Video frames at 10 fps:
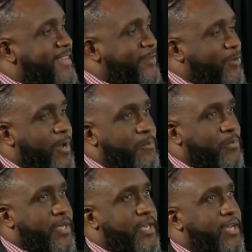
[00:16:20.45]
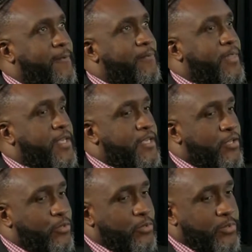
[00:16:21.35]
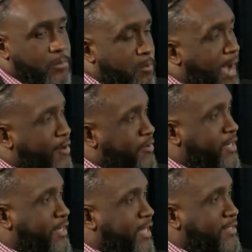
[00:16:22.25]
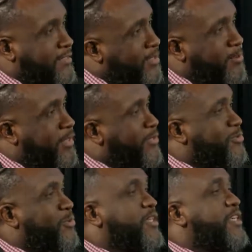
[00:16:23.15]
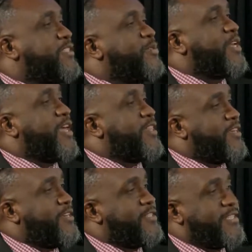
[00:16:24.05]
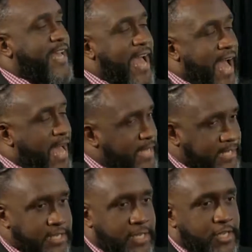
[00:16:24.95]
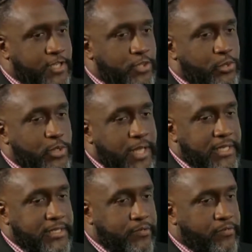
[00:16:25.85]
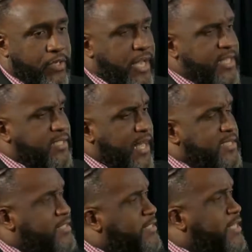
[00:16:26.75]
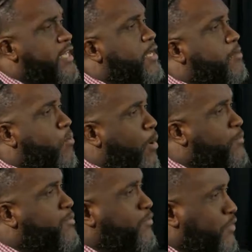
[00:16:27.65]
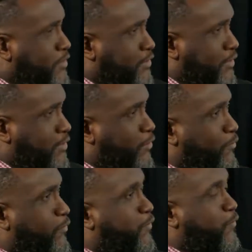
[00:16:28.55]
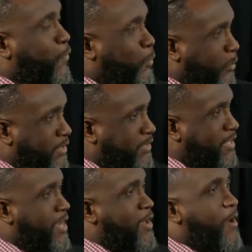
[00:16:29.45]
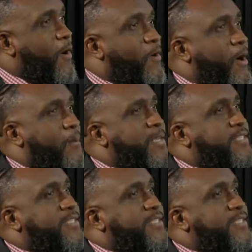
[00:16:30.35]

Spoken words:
you know, and being, you know, marrying that, the siblings working together to add, you know, that different, and seeing mom's vision unfold. How, I mean,